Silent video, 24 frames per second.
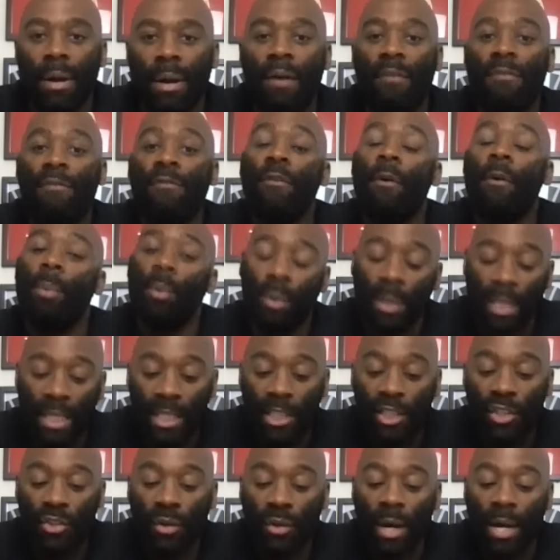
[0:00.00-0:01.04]
a football
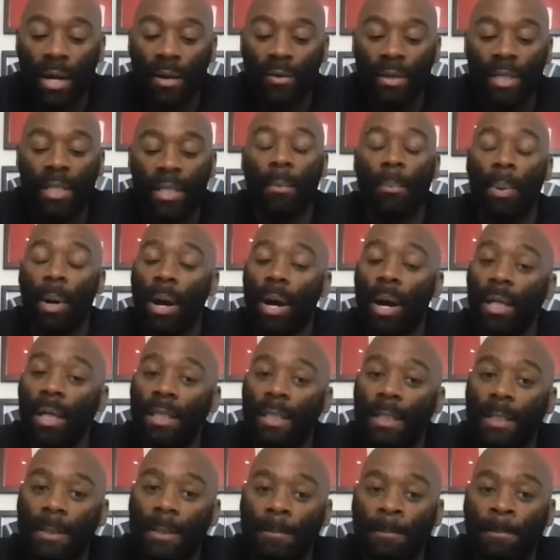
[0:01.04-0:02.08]
league striker in the
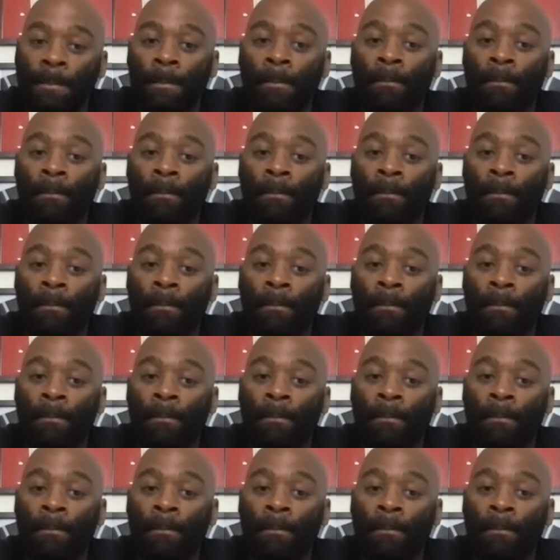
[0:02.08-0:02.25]
past,